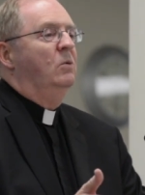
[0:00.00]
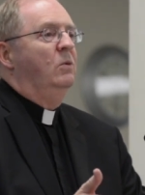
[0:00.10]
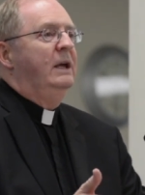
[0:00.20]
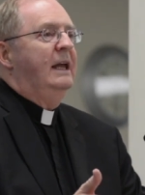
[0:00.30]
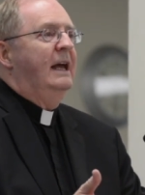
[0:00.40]

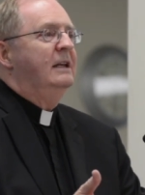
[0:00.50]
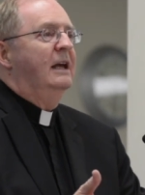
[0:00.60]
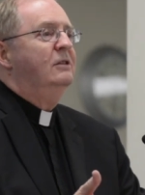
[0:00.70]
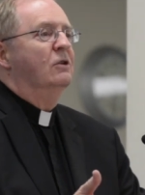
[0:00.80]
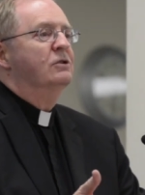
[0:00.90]
we can't
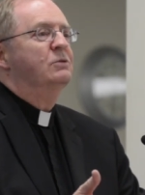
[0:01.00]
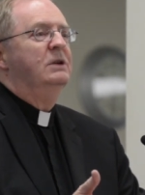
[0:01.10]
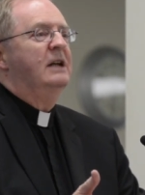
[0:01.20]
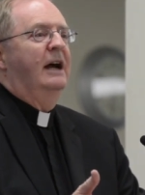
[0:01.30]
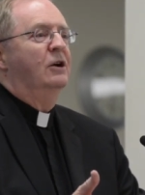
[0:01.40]
get those
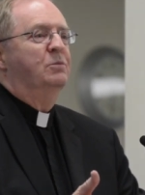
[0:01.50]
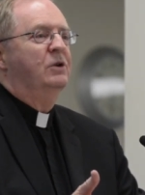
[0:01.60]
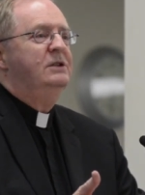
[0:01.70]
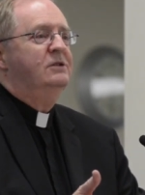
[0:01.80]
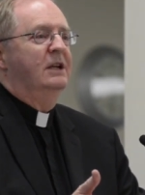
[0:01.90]
retired
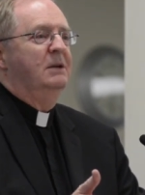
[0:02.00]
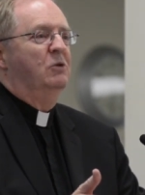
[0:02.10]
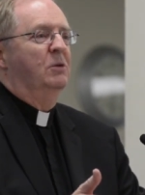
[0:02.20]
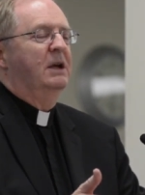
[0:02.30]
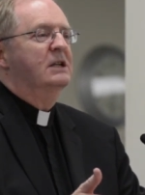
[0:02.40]
priests
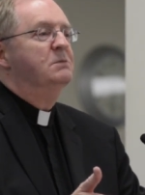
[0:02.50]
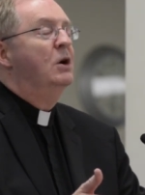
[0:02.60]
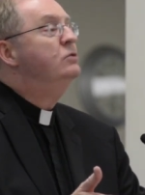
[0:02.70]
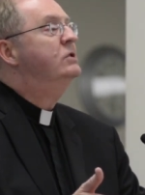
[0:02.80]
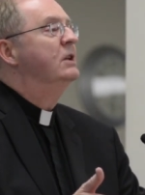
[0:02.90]
anymore because
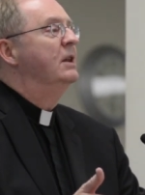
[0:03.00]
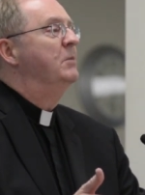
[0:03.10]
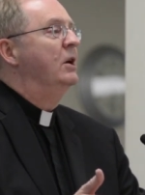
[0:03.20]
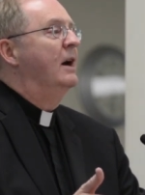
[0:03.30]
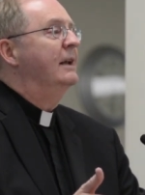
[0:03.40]
most of
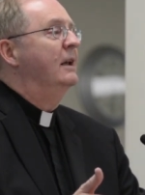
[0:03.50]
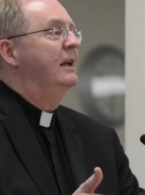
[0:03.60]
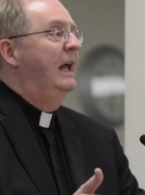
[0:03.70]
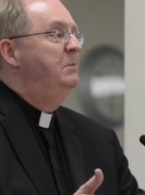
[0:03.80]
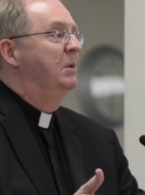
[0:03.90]
them are not
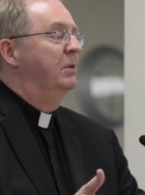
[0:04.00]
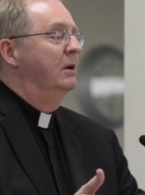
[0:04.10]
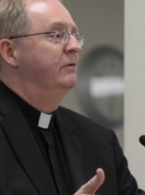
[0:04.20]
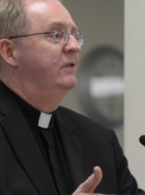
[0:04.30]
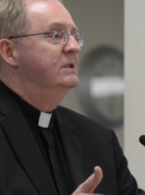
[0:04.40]

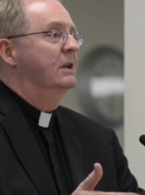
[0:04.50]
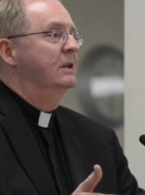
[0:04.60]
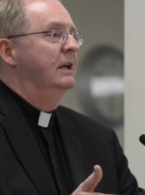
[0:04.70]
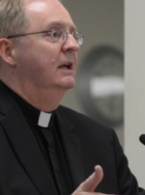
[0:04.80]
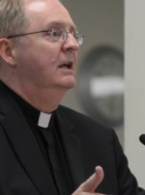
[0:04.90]
capable
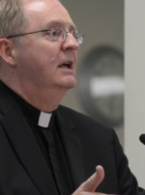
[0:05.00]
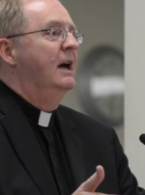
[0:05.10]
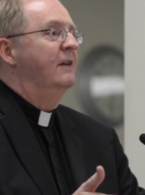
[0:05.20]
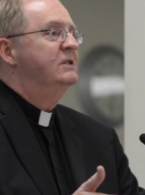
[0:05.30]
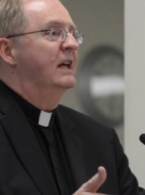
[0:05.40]
physically
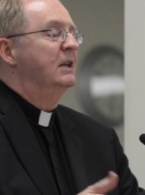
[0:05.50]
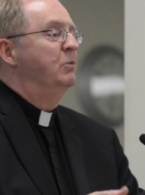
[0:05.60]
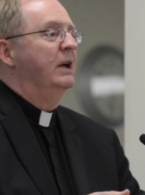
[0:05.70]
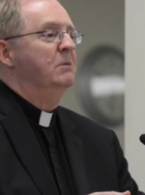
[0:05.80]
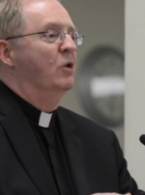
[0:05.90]
of
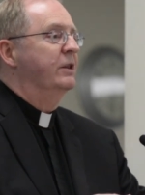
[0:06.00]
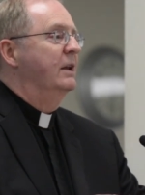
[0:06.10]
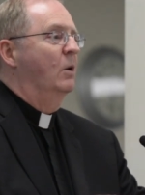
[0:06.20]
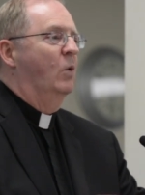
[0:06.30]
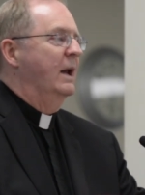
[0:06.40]
celebrating more
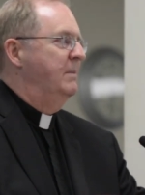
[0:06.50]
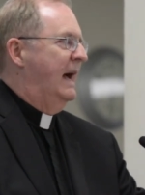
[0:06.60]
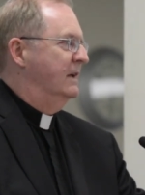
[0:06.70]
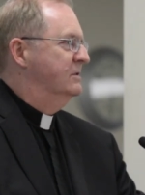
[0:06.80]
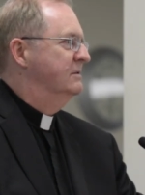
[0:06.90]
than 1
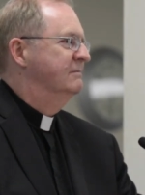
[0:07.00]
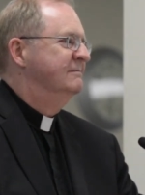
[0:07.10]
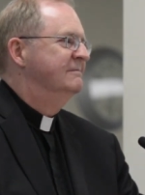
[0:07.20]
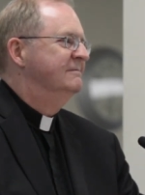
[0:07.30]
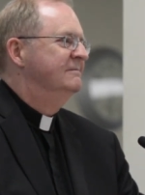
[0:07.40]
Mass.
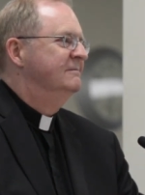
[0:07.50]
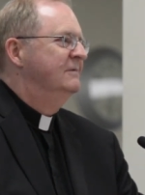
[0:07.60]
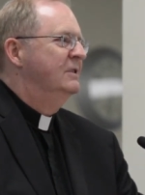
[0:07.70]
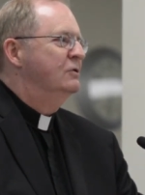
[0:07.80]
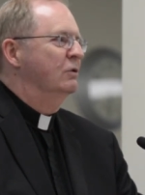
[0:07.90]

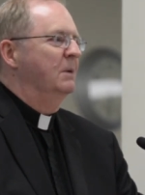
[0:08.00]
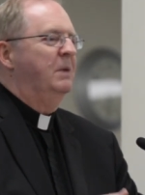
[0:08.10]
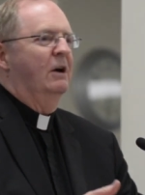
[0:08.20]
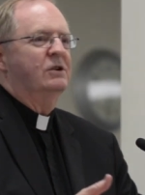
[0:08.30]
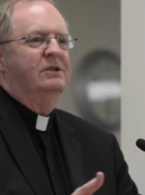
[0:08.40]
So in a
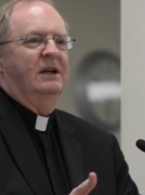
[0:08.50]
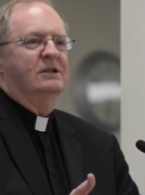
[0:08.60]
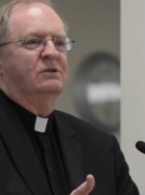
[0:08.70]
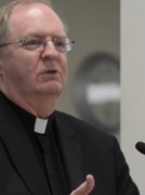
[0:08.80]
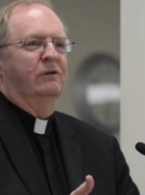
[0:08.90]
parish that
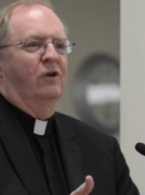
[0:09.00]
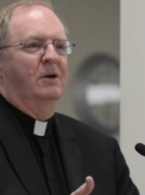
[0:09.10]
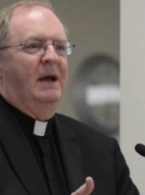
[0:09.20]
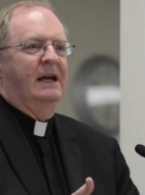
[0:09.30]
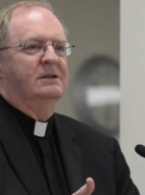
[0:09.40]
has 3 or
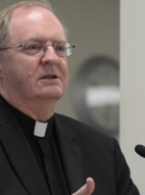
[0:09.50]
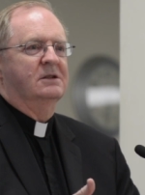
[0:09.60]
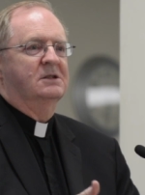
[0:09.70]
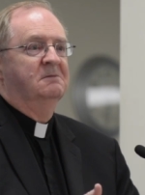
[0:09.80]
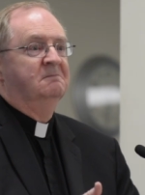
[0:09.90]
4
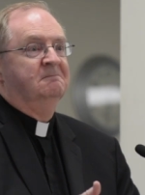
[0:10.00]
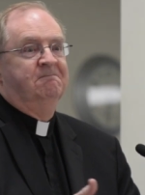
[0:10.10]
Masses,